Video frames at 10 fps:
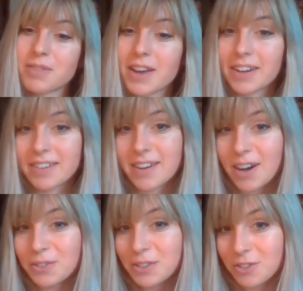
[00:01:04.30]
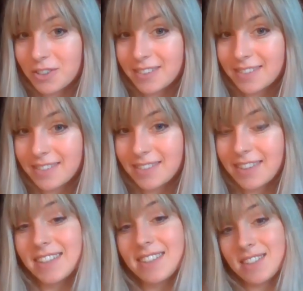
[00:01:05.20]
acknowledging
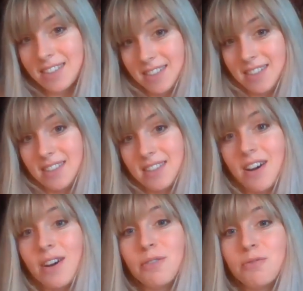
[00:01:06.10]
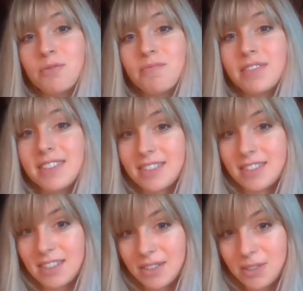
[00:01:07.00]
the existence of these
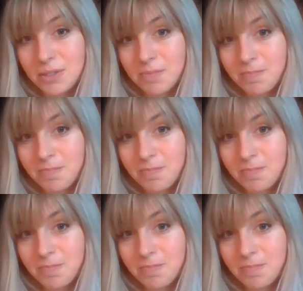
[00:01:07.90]
things.